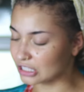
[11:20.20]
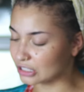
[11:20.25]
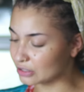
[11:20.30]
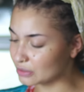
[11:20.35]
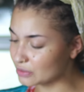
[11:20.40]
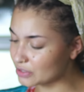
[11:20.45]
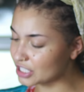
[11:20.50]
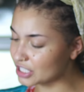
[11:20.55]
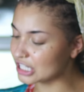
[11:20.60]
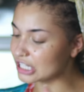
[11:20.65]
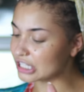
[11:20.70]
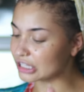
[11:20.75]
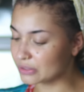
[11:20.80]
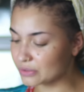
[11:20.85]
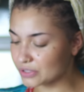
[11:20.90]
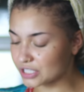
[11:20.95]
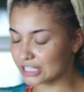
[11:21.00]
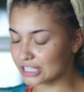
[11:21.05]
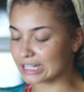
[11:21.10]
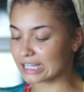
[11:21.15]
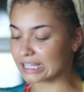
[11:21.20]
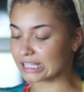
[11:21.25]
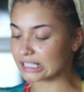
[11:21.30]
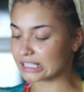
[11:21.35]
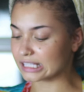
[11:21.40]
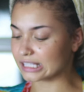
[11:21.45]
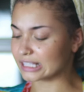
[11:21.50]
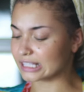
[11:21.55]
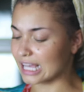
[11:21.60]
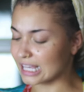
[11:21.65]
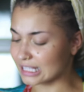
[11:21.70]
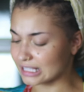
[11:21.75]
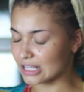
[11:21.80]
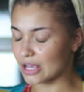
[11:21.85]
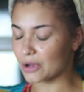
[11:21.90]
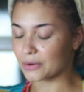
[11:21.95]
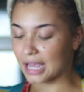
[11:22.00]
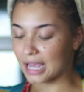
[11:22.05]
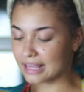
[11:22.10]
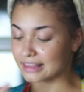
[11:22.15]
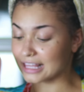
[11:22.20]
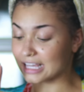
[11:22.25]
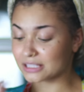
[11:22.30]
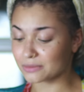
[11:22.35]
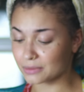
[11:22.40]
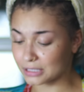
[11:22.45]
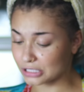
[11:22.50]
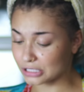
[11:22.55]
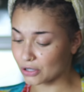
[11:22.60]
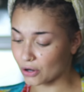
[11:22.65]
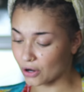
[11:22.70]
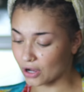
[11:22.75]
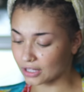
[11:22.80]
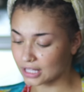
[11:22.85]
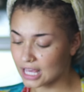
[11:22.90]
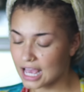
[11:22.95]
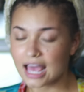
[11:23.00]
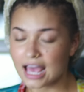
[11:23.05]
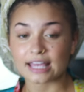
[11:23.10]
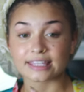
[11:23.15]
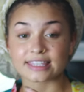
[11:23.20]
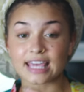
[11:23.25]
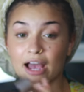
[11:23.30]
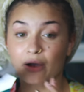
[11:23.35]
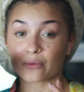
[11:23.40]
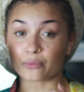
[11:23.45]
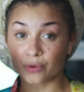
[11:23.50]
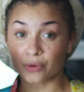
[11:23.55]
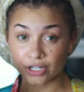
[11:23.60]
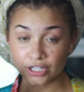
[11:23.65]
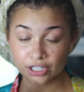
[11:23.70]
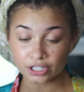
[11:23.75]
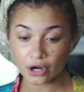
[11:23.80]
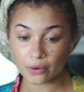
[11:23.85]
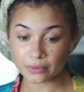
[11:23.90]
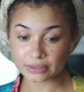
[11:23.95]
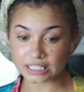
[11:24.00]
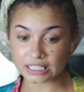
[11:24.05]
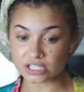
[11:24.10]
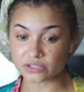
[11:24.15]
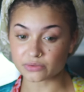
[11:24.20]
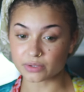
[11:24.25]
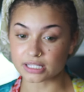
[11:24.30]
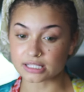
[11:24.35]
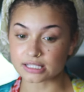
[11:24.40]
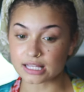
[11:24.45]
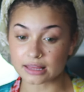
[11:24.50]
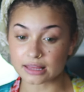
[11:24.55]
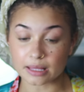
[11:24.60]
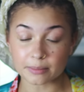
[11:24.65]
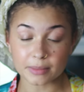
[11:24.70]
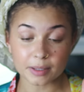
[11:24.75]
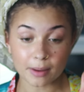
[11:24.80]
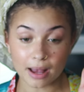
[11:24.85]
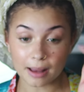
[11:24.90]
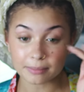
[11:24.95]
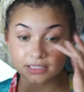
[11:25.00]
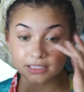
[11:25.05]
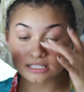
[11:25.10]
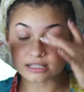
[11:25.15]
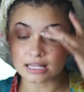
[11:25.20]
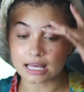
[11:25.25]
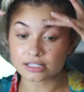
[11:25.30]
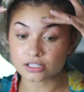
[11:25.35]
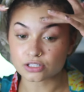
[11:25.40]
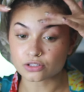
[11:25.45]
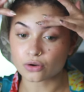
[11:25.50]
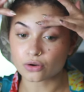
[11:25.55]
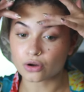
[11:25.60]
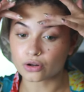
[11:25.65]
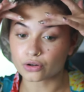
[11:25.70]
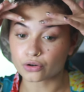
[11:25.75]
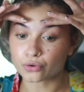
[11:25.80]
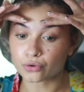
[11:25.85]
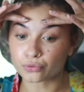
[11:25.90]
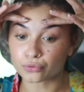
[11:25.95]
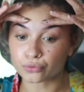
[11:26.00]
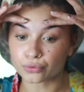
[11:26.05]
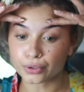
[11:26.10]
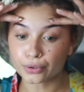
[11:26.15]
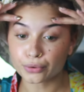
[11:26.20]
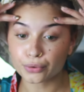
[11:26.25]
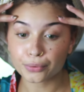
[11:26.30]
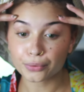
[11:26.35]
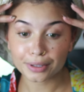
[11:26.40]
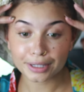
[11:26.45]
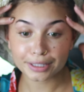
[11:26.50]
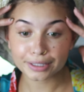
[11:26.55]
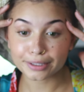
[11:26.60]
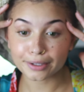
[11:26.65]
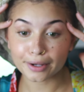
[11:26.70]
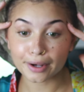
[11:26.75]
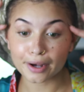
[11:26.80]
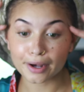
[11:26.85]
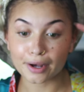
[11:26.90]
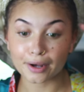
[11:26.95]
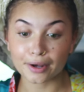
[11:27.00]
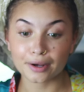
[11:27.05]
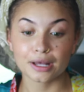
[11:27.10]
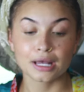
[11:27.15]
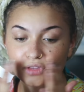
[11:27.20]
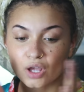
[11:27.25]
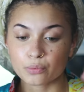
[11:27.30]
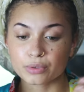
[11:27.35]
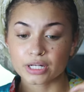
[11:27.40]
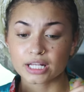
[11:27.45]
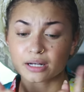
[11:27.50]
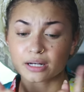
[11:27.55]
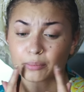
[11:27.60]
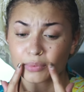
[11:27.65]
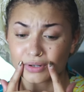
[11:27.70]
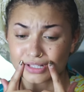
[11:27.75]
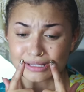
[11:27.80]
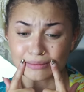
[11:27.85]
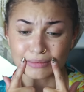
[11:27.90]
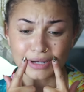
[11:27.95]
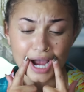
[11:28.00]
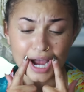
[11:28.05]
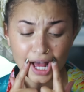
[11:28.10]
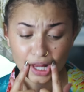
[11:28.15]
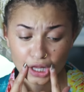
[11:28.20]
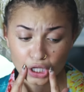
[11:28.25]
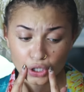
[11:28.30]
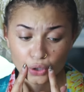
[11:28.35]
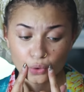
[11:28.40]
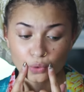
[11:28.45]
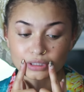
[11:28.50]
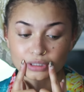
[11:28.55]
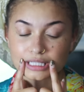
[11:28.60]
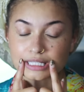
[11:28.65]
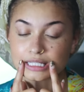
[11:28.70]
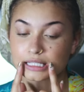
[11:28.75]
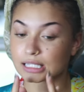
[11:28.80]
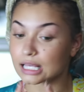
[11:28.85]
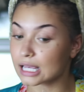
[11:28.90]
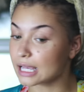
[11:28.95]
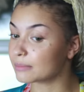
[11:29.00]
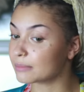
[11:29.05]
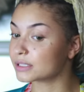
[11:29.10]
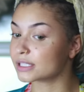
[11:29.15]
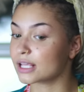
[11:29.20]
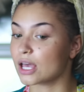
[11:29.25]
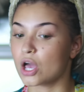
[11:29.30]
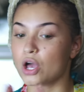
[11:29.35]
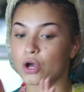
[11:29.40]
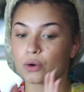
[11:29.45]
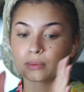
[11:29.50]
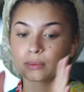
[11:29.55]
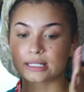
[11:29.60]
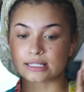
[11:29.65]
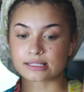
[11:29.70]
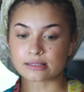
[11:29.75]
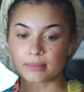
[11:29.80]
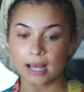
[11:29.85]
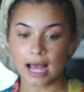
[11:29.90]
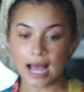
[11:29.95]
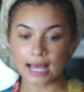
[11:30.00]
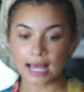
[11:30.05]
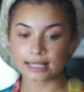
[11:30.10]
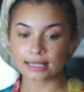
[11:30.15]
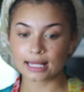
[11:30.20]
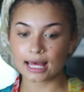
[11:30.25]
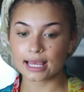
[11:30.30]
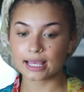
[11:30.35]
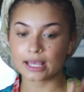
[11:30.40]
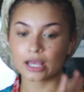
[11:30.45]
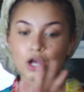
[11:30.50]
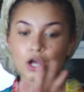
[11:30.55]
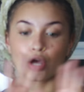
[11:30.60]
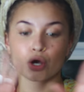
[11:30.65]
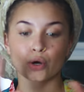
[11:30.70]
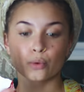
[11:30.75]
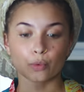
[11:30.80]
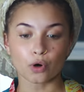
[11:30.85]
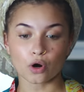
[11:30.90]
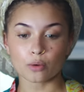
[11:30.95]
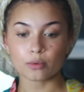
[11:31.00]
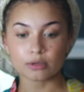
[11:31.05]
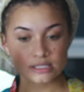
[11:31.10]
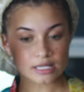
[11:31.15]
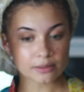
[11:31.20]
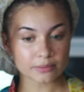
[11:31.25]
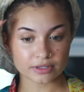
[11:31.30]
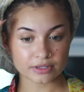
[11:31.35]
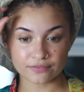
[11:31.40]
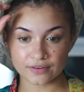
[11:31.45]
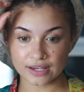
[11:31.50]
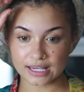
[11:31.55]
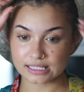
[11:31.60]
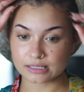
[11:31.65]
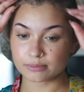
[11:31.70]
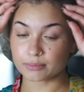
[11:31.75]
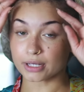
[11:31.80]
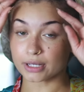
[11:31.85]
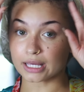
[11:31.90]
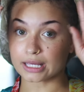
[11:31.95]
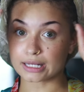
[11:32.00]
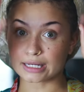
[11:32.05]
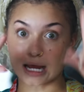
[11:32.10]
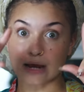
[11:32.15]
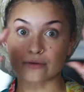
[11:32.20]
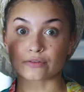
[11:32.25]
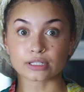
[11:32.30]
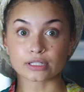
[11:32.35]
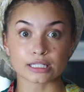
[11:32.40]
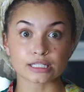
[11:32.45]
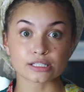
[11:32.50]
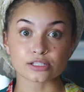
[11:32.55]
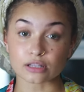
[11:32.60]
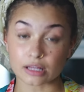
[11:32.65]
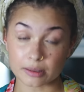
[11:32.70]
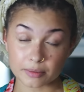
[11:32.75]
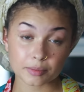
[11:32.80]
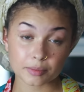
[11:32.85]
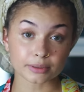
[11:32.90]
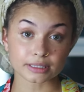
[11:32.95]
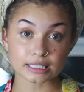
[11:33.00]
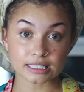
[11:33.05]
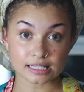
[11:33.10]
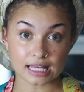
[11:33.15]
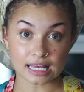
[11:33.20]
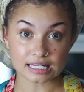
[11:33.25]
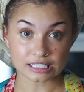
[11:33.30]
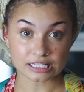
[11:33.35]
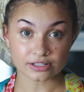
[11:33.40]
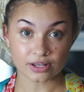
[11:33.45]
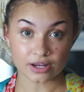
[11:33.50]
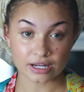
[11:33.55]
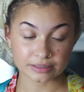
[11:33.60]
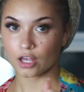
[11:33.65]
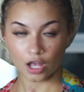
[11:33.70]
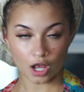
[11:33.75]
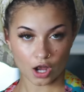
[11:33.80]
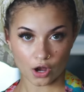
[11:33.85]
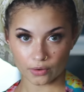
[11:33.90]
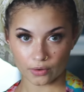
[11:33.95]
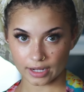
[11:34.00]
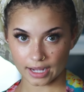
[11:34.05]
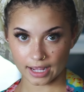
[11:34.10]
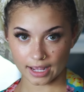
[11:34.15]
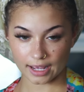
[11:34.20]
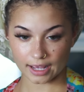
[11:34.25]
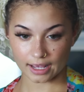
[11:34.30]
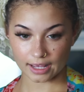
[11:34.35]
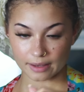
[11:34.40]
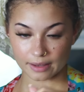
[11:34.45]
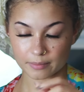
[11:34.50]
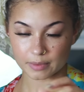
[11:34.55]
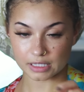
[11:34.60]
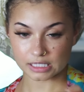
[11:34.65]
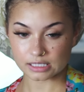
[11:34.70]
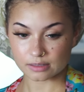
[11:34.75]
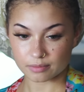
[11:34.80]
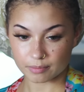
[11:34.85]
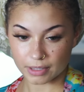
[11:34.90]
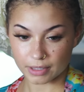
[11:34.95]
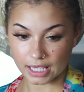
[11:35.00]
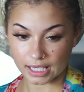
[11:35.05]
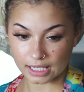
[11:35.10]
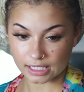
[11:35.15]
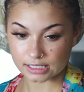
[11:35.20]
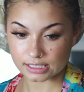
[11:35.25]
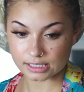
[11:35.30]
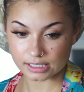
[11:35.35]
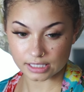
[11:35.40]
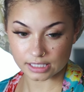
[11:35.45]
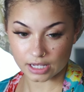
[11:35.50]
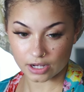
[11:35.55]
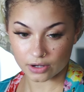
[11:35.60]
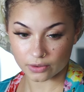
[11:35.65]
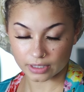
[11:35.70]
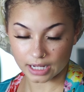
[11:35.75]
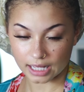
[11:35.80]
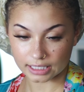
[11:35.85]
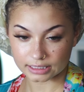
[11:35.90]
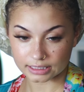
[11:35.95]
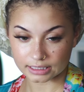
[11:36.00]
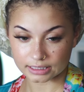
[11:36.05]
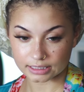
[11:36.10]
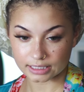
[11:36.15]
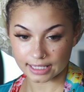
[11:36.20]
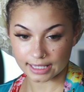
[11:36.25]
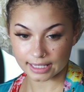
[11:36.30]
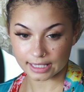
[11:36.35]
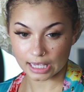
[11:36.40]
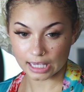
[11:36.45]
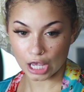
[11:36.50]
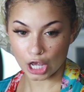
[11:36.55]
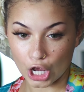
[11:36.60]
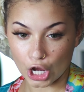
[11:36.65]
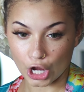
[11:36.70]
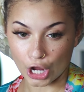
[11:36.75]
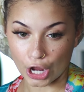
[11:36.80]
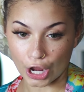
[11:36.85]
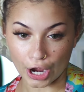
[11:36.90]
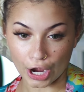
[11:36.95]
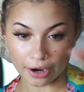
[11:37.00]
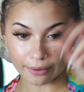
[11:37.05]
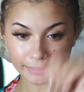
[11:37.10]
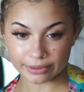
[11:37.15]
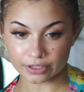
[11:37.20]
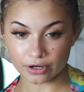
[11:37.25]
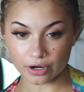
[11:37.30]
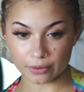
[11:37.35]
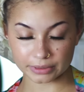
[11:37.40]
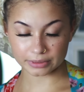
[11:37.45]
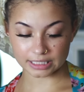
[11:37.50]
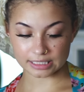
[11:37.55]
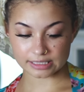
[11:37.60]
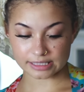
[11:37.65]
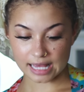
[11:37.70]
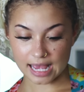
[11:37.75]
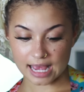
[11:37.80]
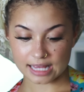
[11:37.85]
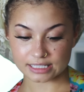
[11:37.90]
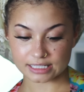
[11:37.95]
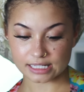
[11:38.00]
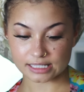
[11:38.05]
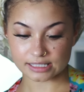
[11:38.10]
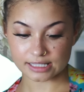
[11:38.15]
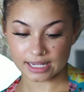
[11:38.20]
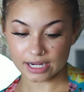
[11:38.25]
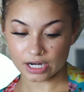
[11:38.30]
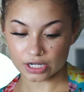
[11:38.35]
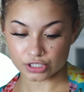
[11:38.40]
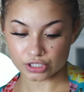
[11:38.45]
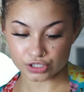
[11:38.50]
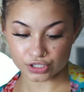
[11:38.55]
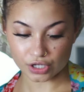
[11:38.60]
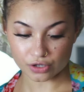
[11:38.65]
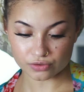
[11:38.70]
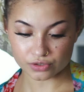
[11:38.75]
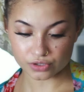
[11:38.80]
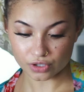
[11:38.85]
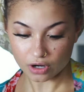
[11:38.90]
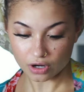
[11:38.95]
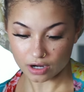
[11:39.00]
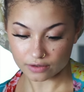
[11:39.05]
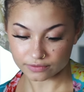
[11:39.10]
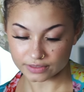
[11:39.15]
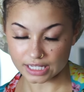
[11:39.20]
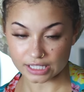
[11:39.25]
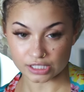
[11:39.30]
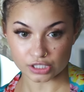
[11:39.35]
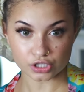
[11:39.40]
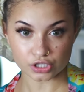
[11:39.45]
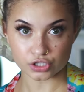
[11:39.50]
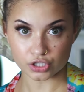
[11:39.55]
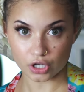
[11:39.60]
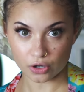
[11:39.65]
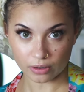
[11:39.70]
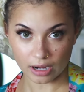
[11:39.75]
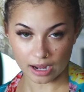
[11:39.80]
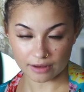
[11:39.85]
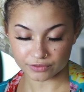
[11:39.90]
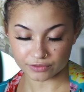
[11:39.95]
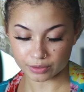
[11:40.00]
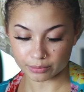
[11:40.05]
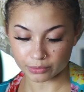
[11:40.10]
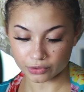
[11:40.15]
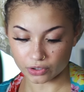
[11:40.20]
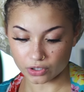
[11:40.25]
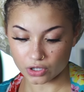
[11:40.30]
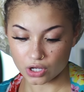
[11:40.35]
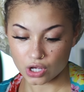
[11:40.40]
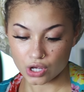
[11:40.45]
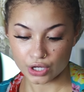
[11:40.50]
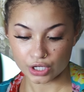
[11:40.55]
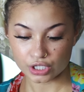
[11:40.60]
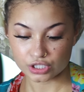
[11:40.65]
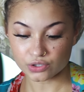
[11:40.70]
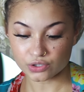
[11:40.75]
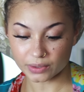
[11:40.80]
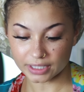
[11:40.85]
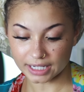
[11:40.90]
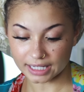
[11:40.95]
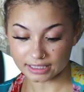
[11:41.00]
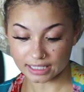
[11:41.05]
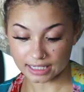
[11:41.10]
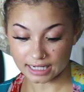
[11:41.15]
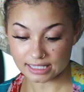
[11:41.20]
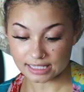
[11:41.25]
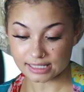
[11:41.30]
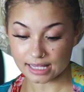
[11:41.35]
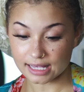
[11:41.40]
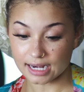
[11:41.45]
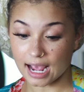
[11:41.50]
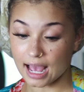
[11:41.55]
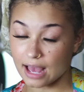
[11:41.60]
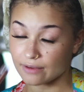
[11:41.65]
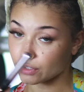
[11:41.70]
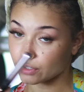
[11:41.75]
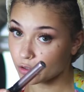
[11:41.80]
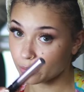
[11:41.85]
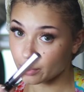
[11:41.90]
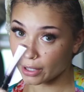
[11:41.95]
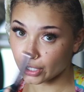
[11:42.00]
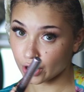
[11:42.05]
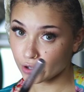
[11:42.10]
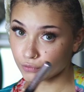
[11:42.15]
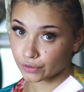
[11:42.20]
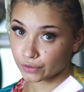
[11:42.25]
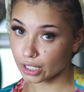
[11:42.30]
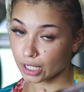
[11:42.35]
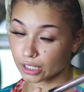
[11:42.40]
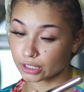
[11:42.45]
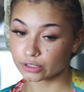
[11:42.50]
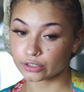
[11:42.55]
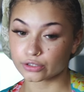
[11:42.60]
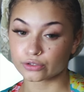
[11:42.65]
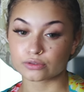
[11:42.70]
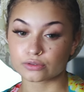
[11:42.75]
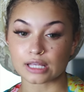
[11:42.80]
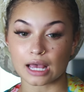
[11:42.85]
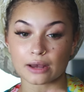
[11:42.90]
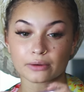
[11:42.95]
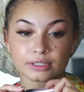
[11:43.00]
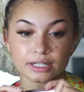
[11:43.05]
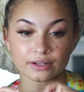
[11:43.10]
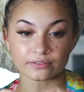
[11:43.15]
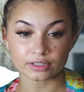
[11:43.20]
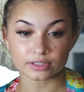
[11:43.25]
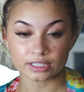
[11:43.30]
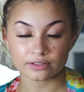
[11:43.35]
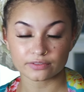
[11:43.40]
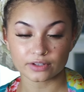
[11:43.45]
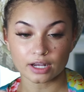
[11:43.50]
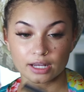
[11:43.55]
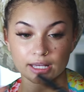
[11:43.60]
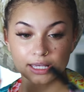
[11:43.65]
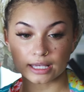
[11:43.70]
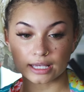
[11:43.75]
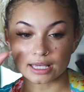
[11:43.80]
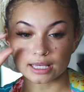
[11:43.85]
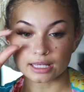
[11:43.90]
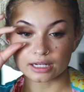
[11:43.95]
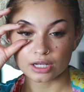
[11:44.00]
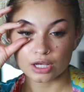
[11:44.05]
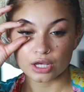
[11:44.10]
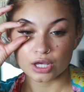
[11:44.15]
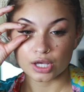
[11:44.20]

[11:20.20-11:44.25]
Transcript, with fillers: Lucy Lucius. That okay, that's what it's called. Yeah, we're gonna go with these ones. Let me pop these lashes on real quick, y'all. We need to put some color on these lips. We need some highlight. We're almost done with the face, but not really. So let me put these lashes on. Okay, Miss Pink Zio got the thing going on with these lashes. They are so soft and so comfortable. So again, like I said, I have a coupon code for y'all to use. I will never leave y'all hanging.